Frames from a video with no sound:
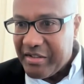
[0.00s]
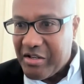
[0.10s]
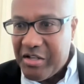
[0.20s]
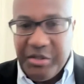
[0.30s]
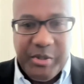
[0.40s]

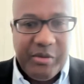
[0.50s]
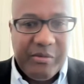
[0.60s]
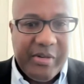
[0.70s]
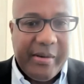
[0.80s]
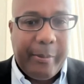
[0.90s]
contribute,
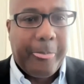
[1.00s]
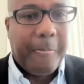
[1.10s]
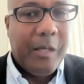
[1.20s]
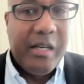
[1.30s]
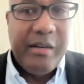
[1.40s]
right?
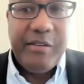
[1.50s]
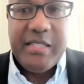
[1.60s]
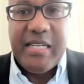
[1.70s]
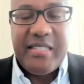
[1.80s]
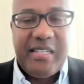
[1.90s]
Okay,
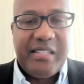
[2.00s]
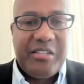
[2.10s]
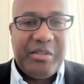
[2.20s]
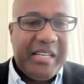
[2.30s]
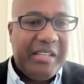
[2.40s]
fantastic.
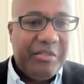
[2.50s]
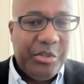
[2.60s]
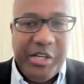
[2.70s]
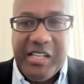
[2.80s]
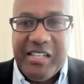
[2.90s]
So thank you for
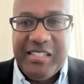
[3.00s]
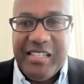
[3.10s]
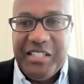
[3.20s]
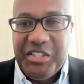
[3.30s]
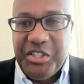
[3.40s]
joining us,
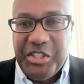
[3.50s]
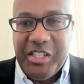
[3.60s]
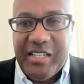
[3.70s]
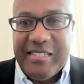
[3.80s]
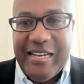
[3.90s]

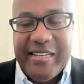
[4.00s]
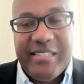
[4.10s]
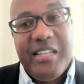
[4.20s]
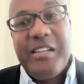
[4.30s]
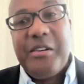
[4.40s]

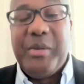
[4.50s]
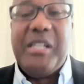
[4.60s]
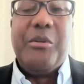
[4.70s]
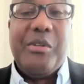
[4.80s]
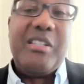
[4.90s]
HTJ.tax. We
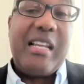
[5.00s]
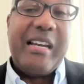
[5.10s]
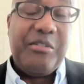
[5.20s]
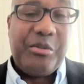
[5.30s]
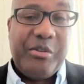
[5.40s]
do these
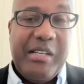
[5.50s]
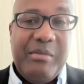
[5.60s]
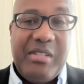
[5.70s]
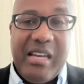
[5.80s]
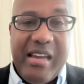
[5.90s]
live
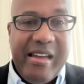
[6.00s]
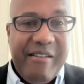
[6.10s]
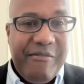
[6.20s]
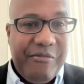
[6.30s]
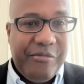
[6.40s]
streams
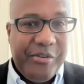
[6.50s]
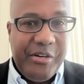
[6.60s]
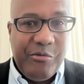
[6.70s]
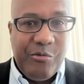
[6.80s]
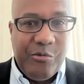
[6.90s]

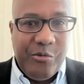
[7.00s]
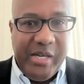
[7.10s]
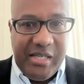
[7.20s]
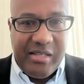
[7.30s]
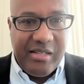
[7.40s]
every
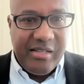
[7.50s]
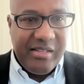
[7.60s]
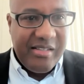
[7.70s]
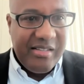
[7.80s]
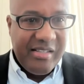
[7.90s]
week.
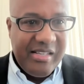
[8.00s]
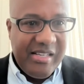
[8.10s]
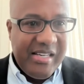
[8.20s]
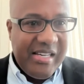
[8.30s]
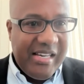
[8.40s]

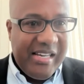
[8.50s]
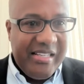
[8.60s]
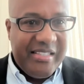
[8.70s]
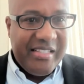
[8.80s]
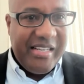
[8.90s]

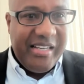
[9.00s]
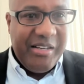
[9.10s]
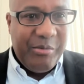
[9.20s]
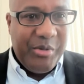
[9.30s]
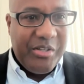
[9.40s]
And
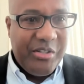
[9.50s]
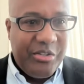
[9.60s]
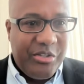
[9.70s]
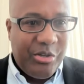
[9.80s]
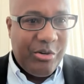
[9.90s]
today we're going
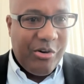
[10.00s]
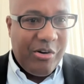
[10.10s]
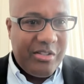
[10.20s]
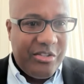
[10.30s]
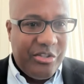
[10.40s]
to
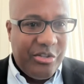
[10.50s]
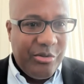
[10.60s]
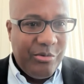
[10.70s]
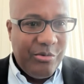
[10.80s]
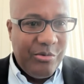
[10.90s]
talk
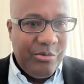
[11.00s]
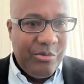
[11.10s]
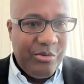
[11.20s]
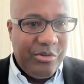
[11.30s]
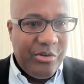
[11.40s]

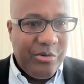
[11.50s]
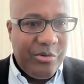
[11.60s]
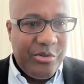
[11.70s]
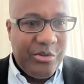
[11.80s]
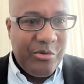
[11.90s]
to
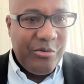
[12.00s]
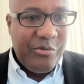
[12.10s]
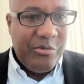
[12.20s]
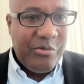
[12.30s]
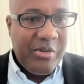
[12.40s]
those
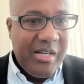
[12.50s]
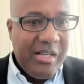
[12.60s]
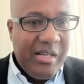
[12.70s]
who